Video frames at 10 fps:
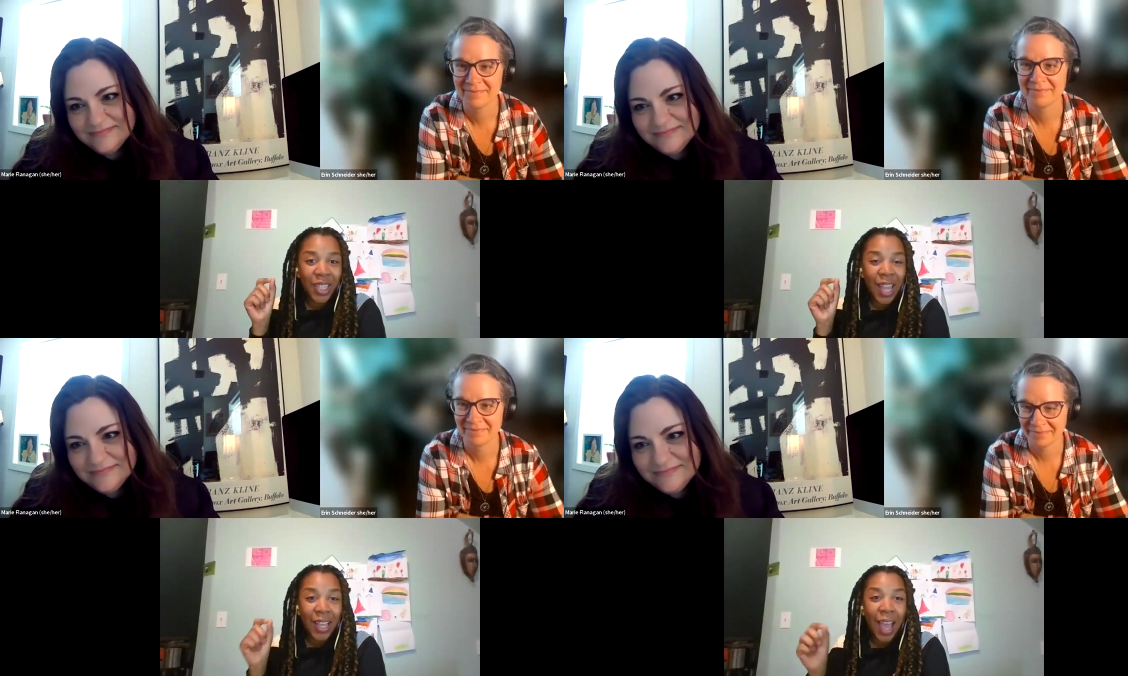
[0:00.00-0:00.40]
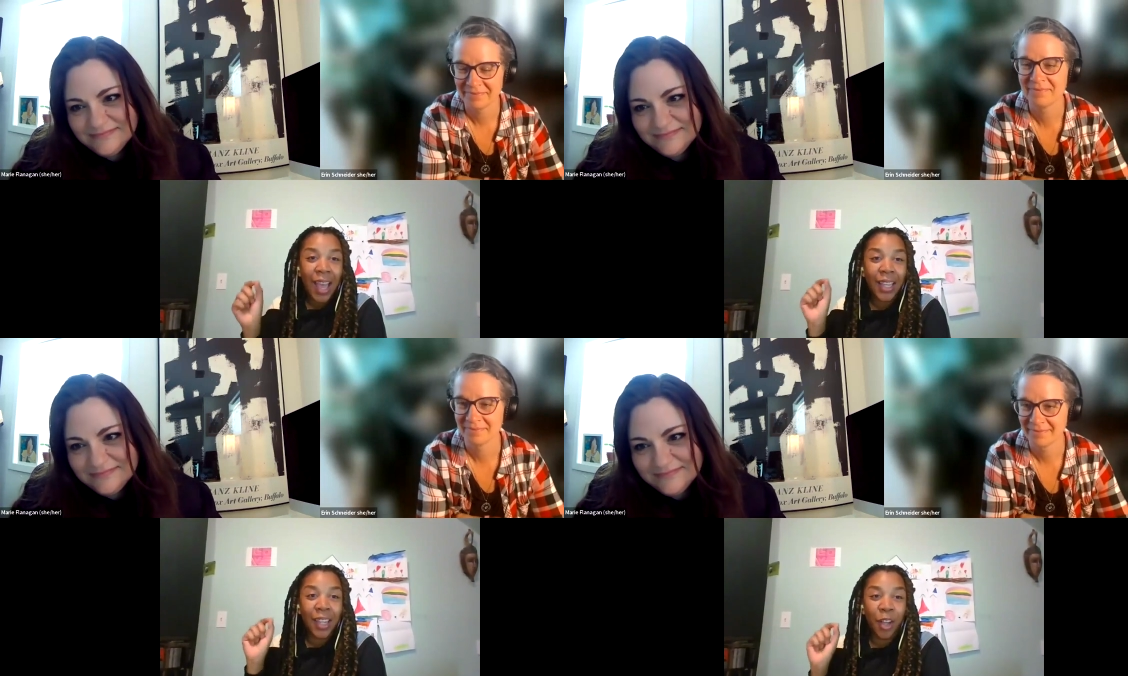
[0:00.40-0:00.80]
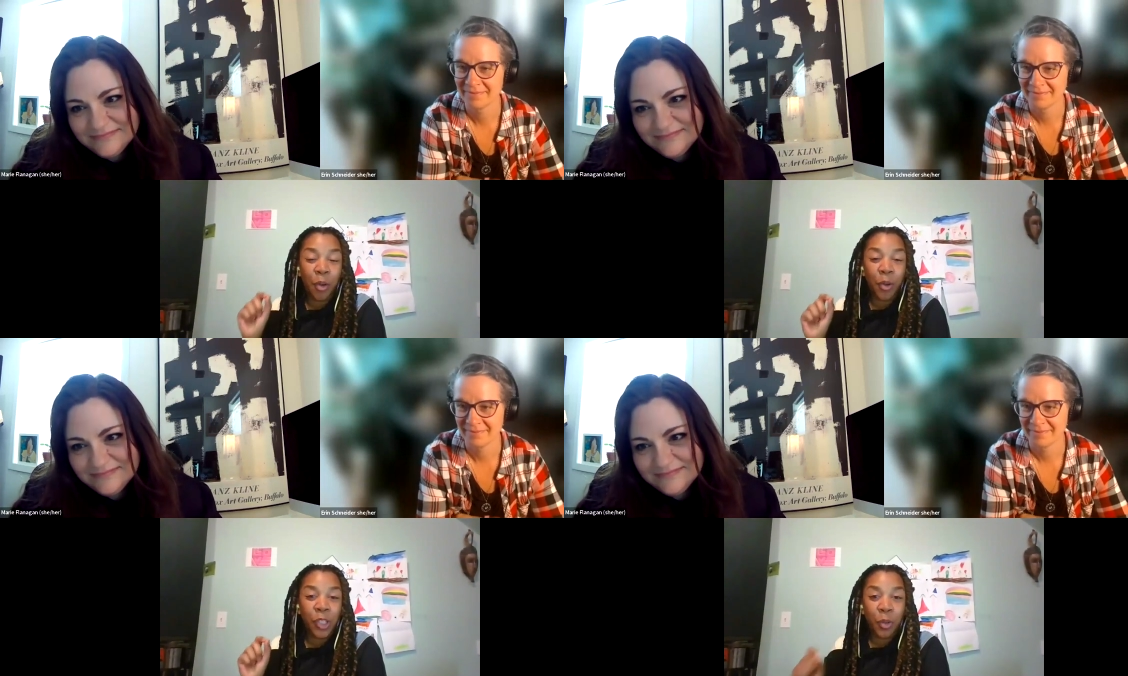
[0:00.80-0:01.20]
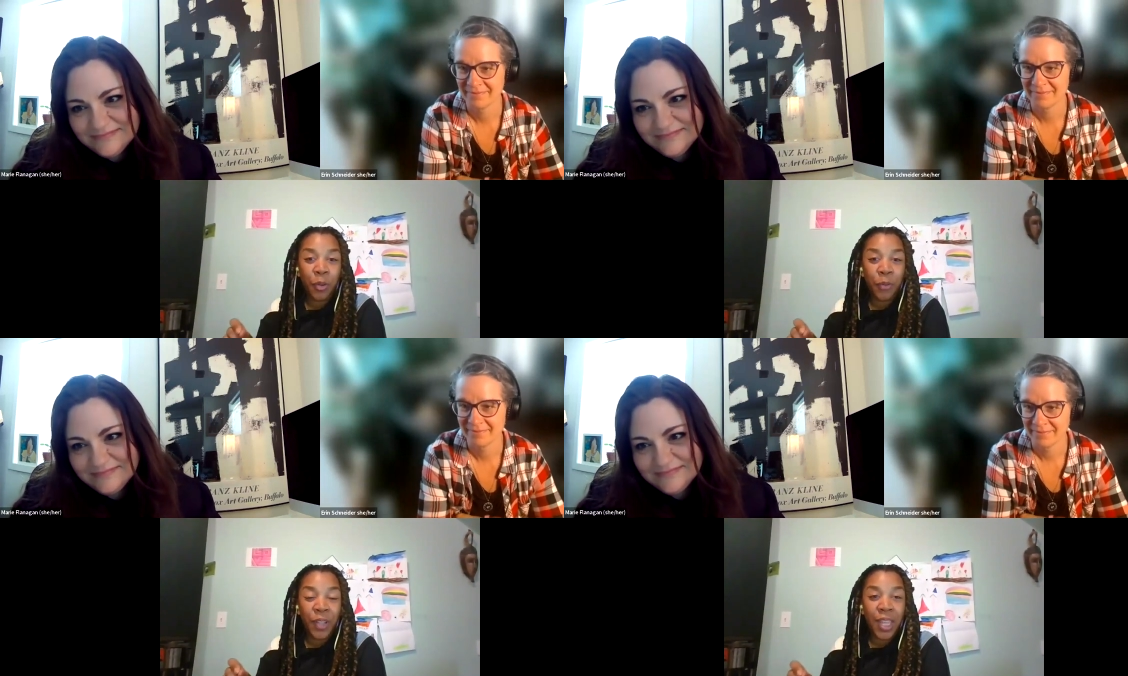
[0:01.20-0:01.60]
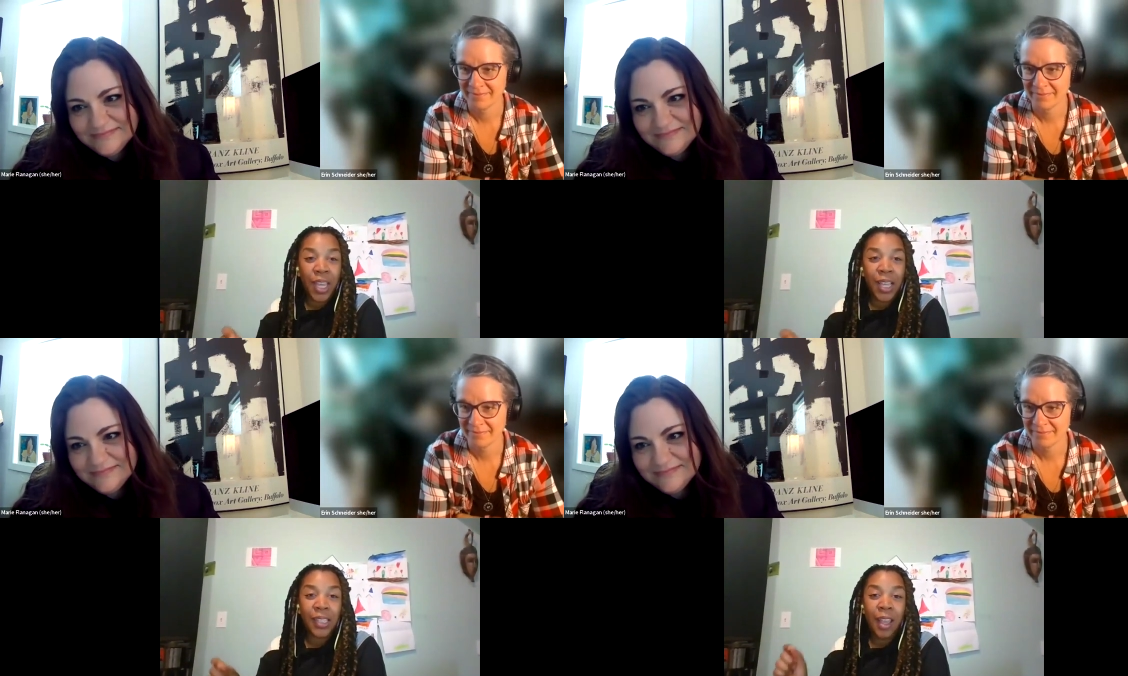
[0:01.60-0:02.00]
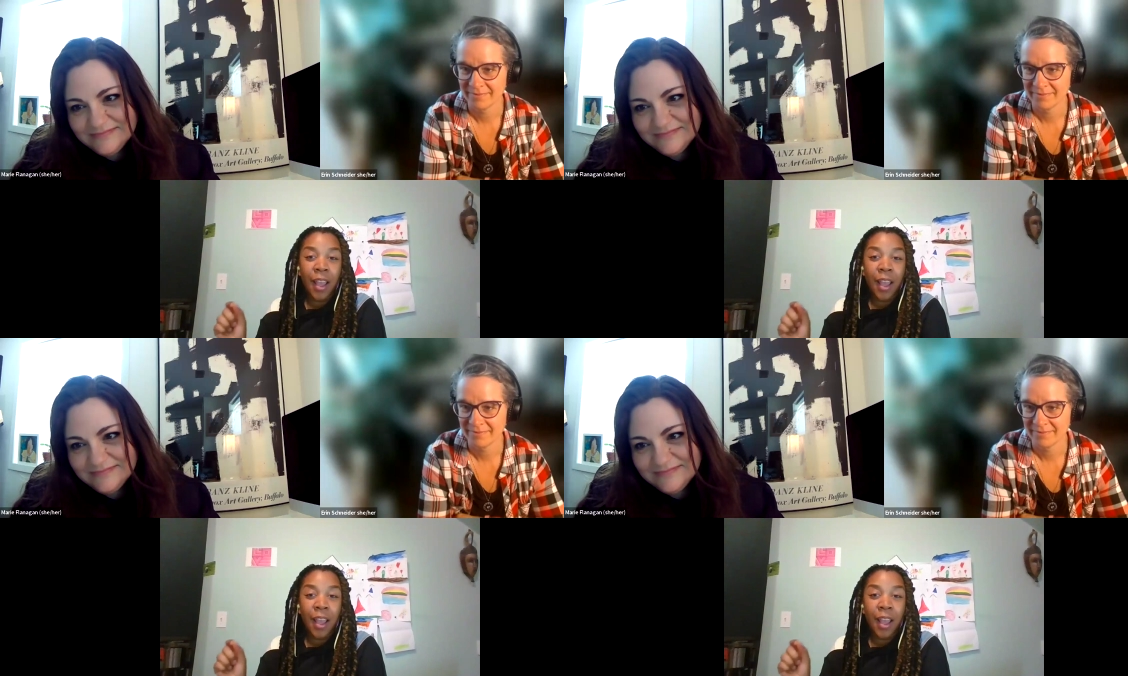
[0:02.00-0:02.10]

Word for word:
Speaker 1: Like, I can go to school for this.